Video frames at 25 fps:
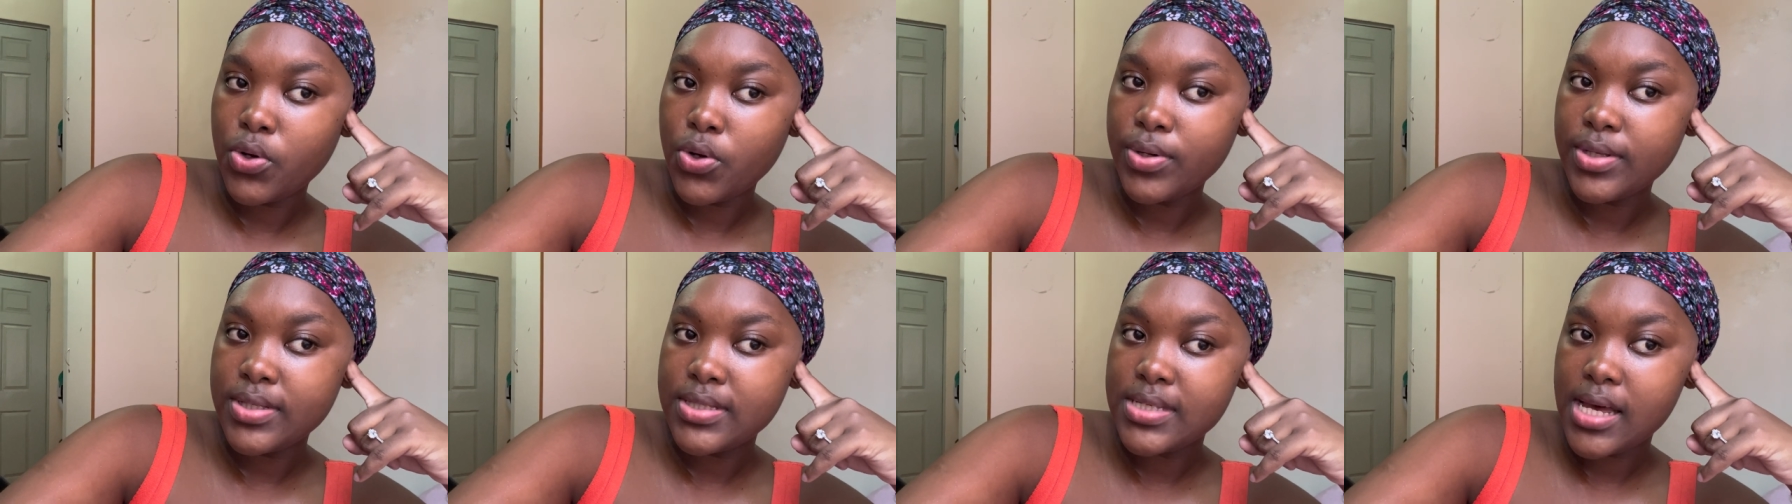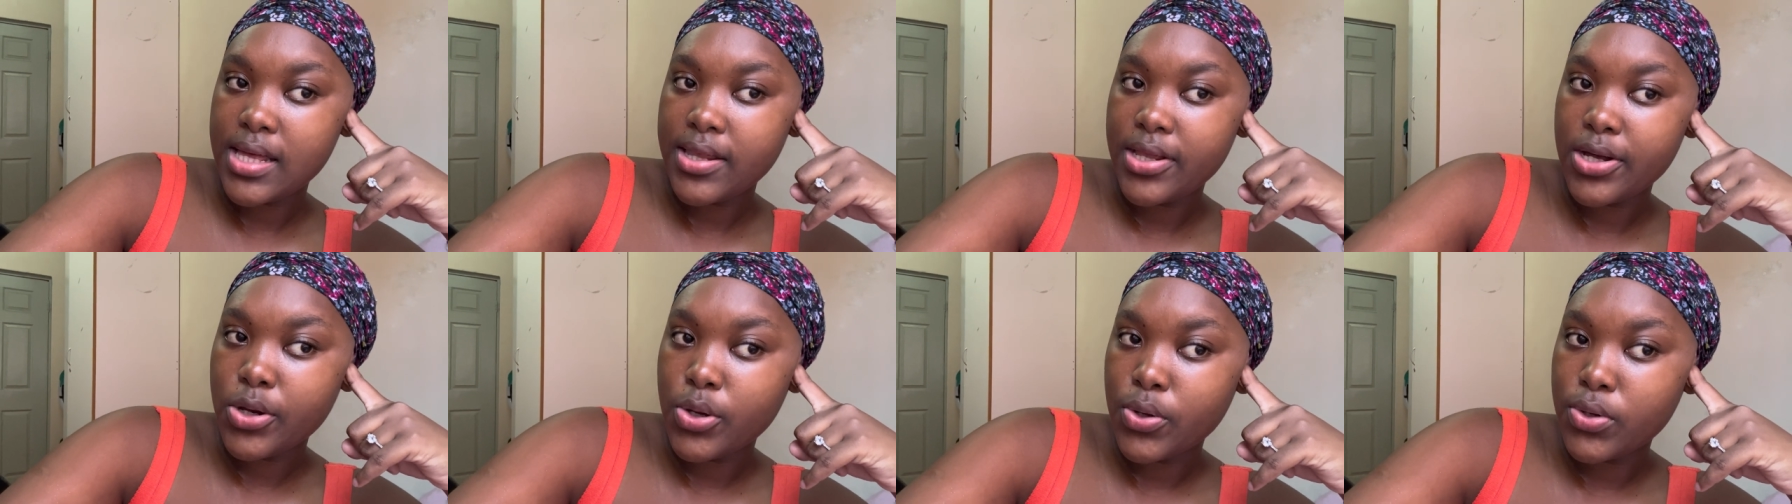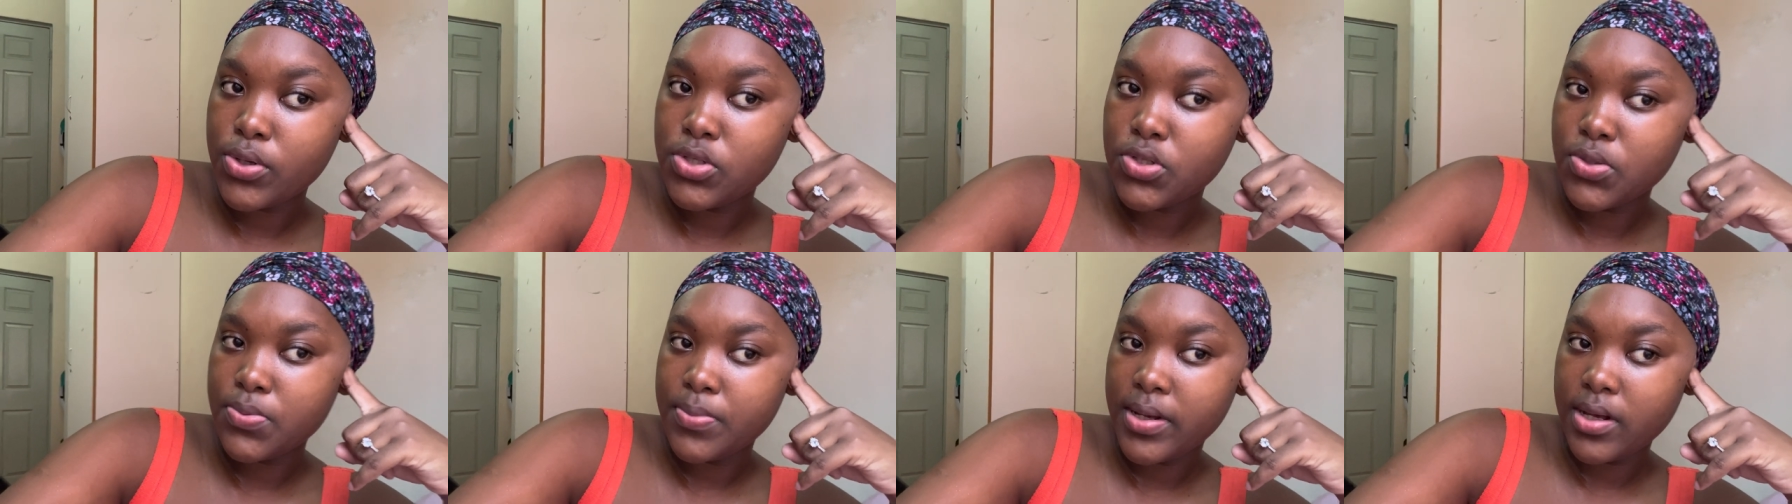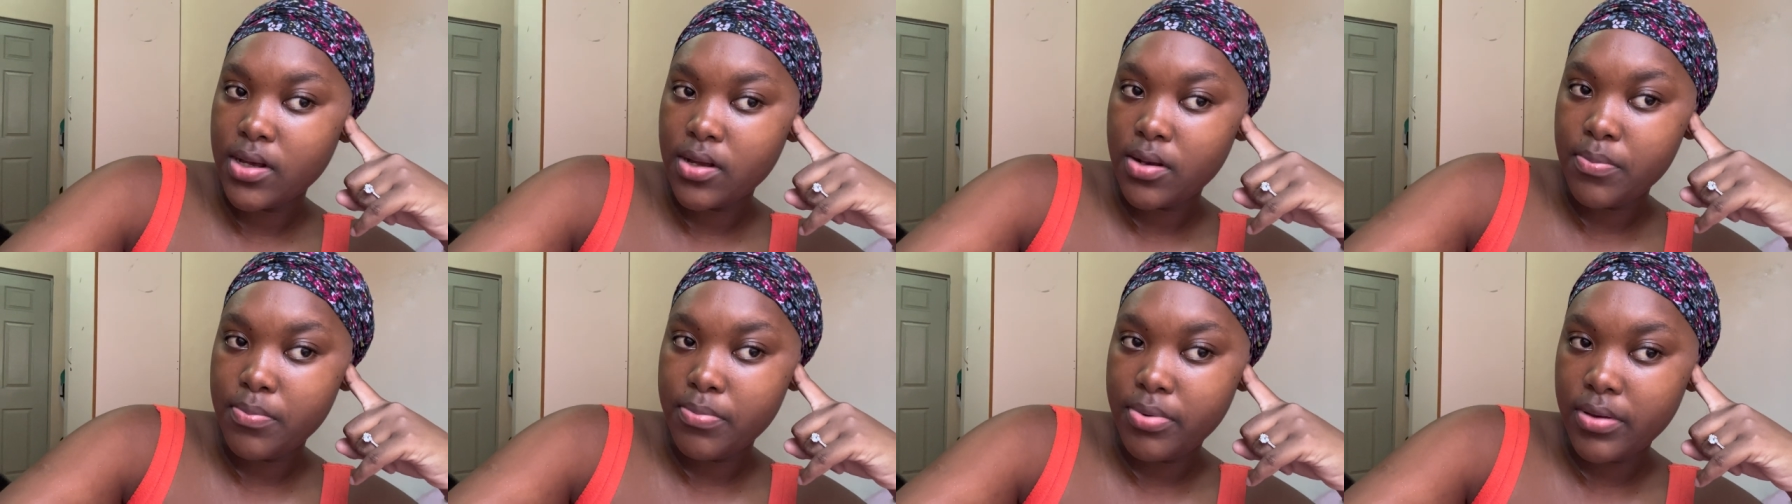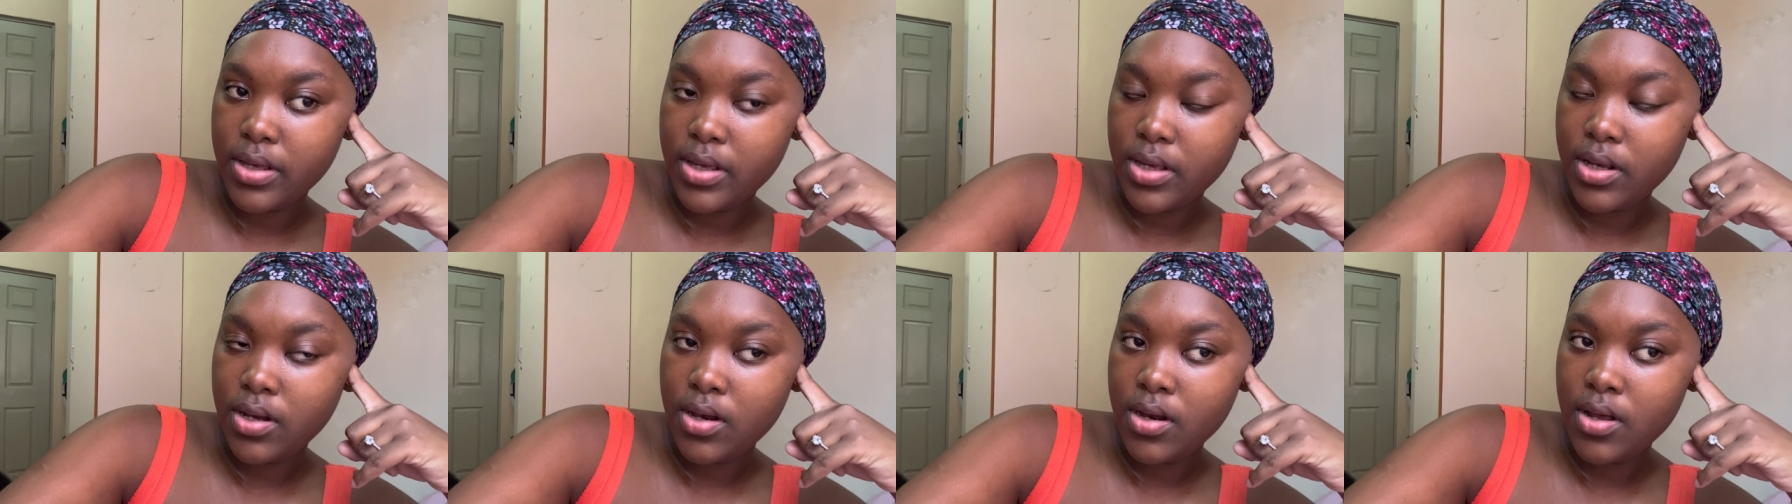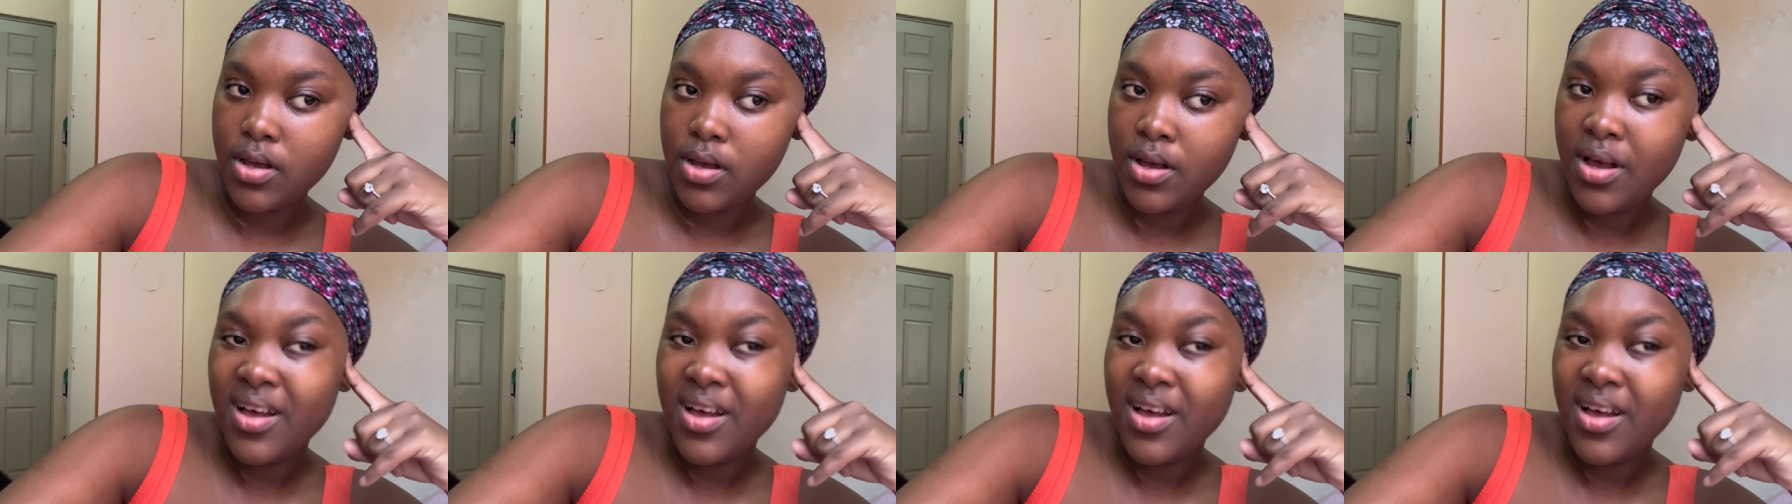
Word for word: It's either I go to Mugg & Bean,